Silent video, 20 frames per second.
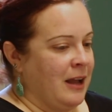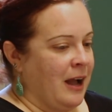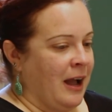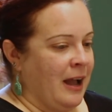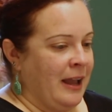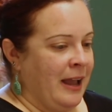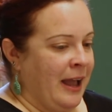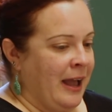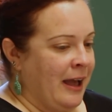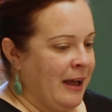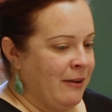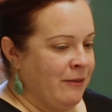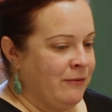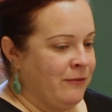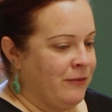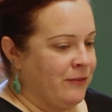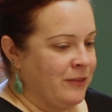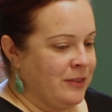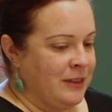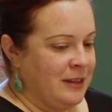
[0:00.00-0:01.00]
I
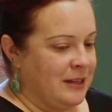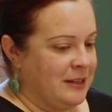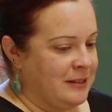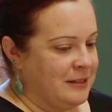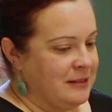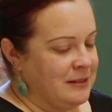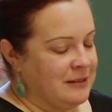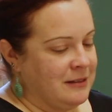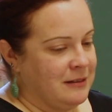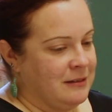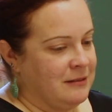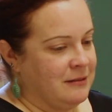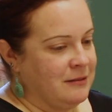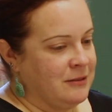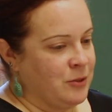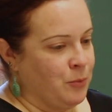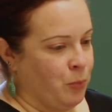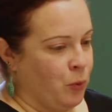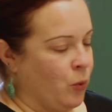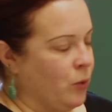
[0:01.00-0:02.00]
have this
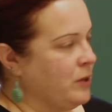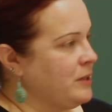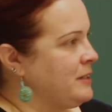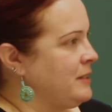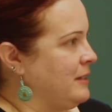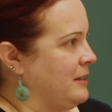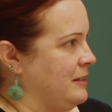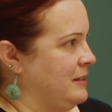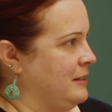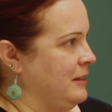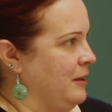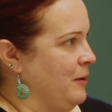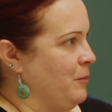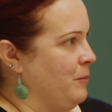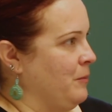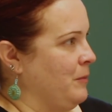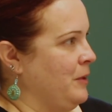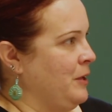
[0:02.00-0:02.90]
support system,